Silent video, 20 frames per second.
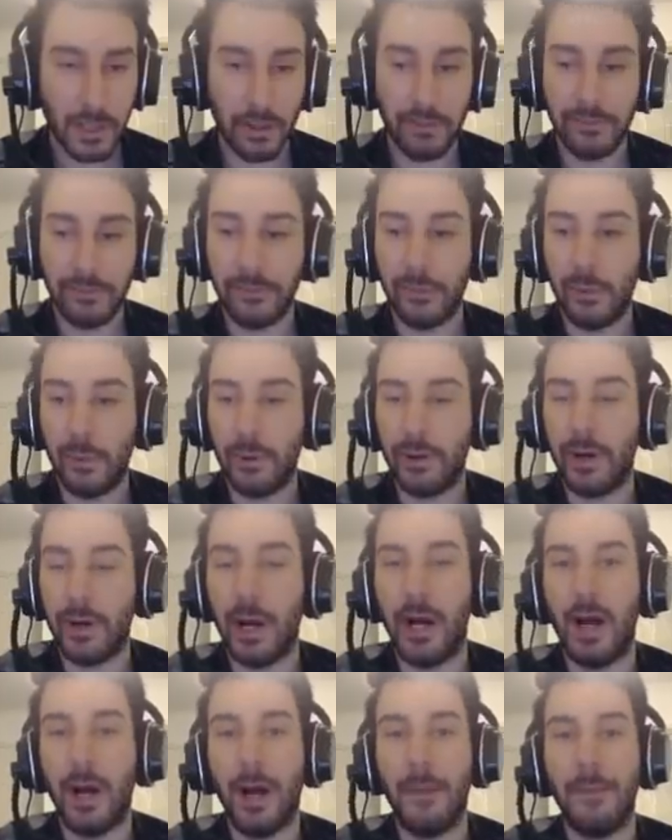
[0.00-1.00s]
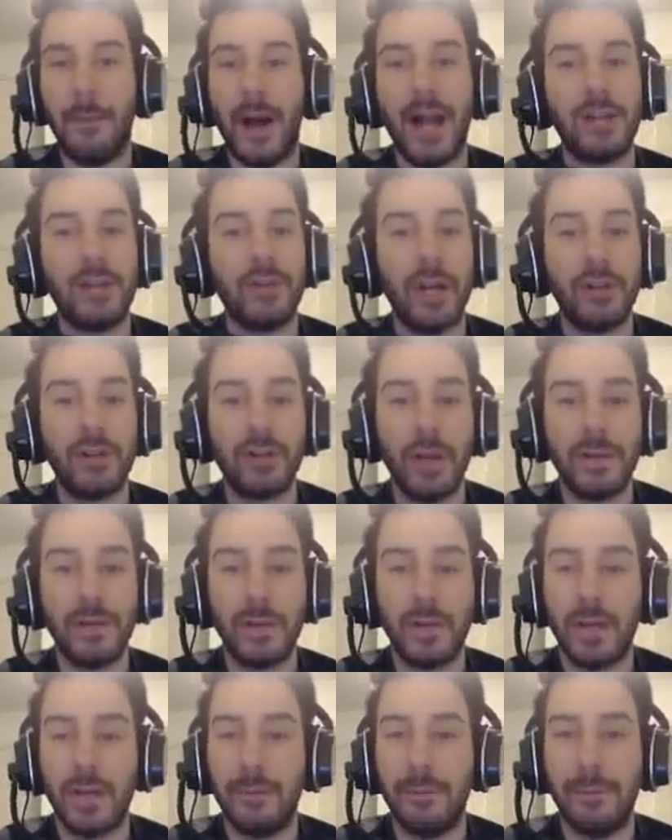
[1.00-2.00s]
For High Dragon Trials,
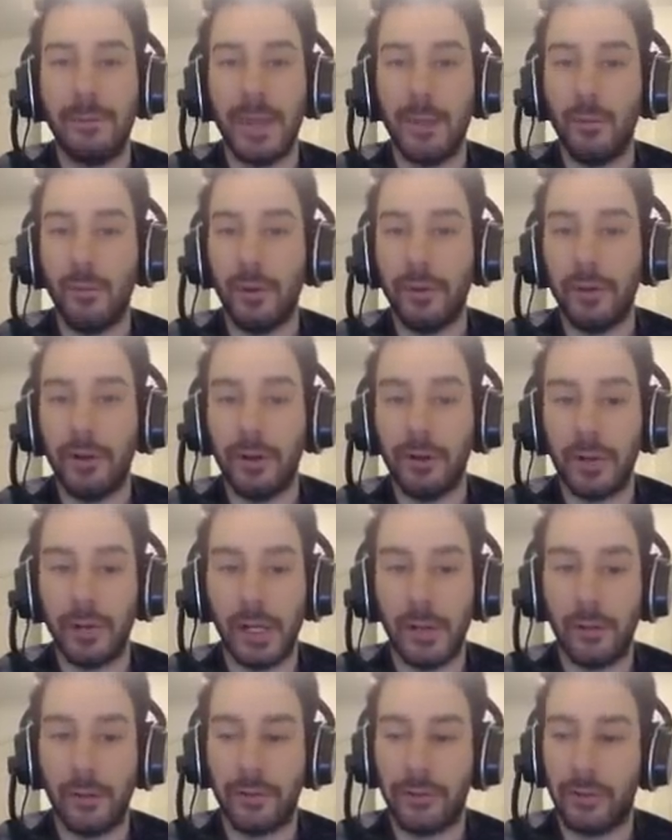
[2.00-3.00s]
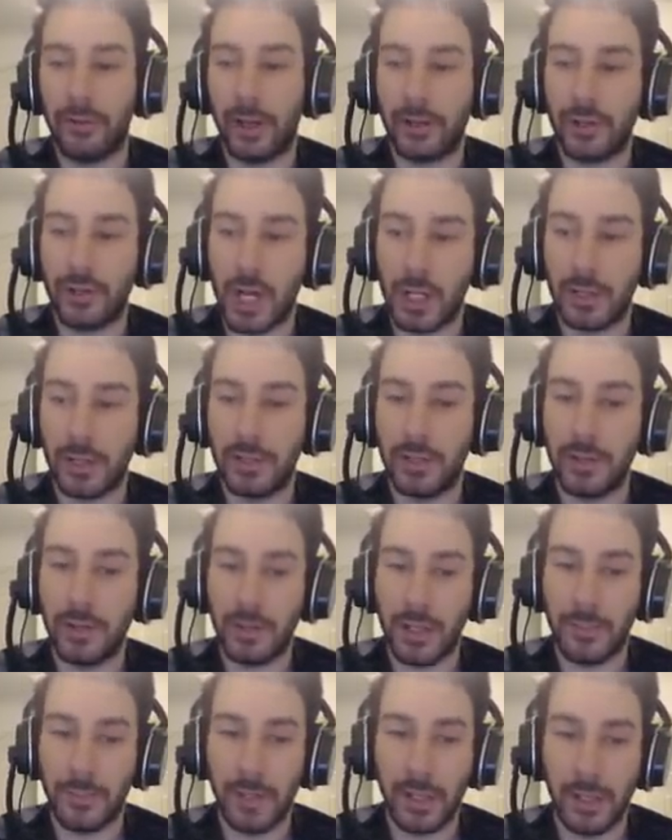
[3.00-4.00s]
you could meme with her, with like Chocolatier or
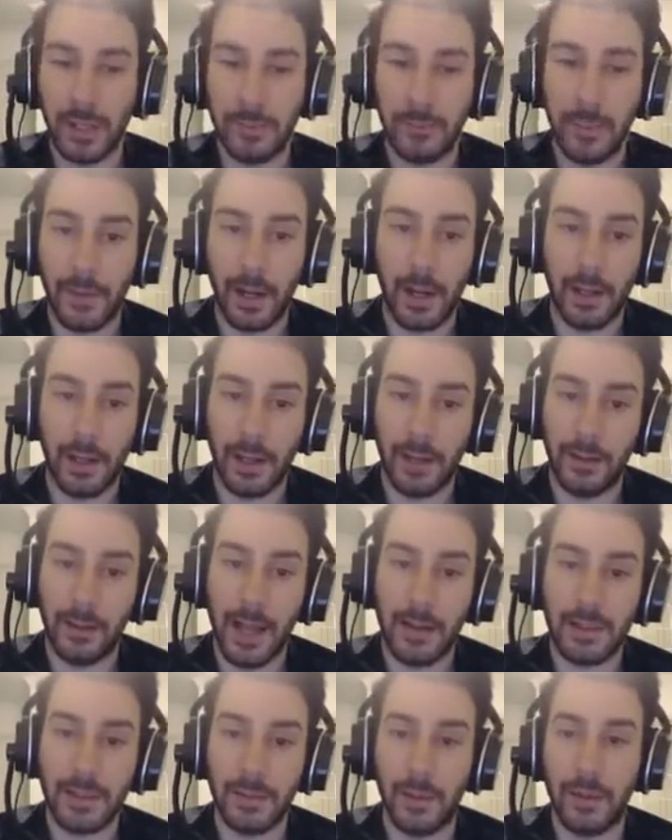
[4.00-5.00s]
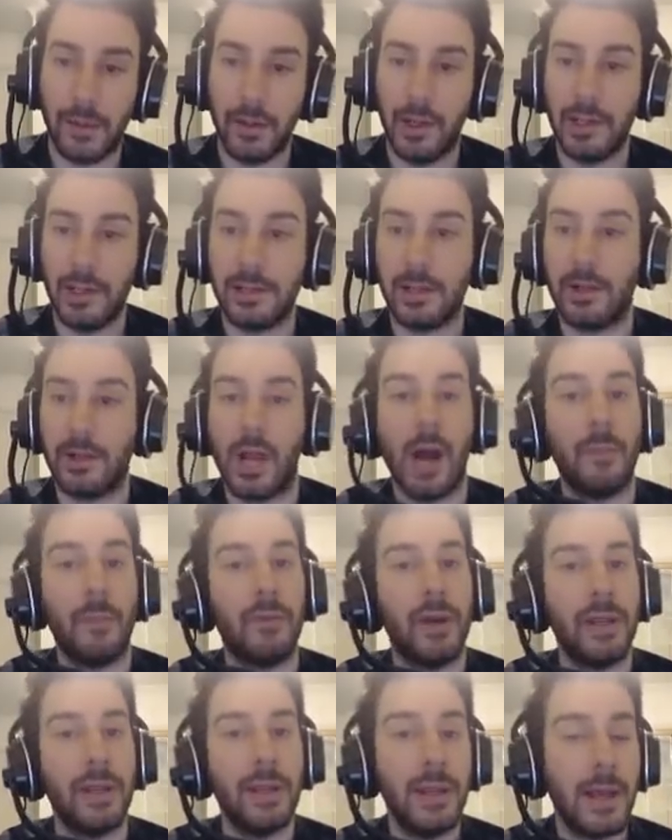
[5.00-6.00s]
something and allow some other units to not
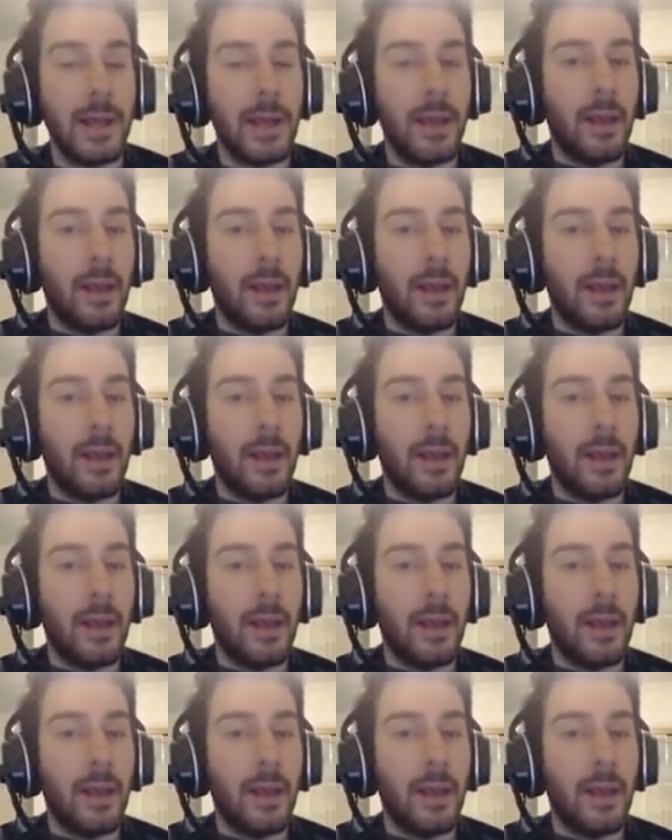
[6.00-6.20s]
bring,